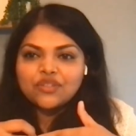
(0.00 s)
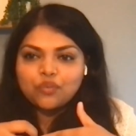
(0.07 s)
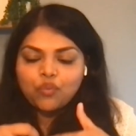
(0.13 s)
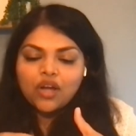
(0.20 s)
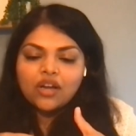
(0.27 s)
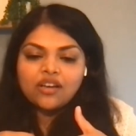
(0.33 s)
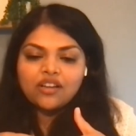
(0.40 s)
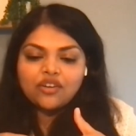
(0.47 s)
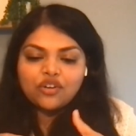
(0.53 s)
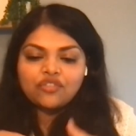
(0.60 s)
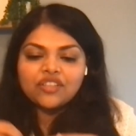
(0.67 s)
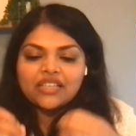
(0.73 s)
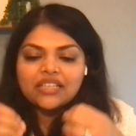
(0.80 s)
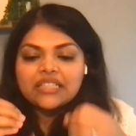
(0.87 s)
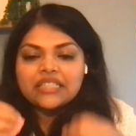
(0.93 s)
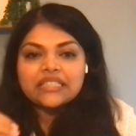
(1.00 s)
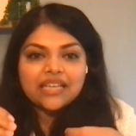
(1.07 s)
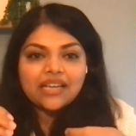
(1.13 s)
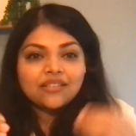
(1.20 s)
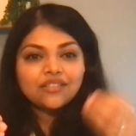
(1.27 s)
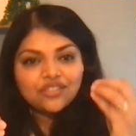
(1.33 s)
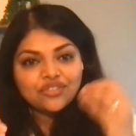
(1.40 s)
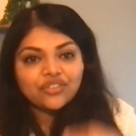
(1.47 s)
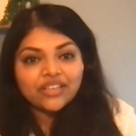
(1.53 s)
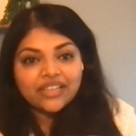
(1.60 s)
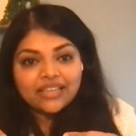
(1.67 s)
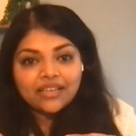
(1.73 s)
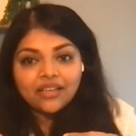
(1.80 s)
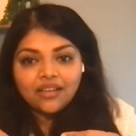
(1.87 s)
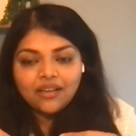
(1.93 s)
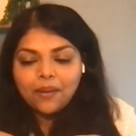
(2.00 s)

1 year of intense training.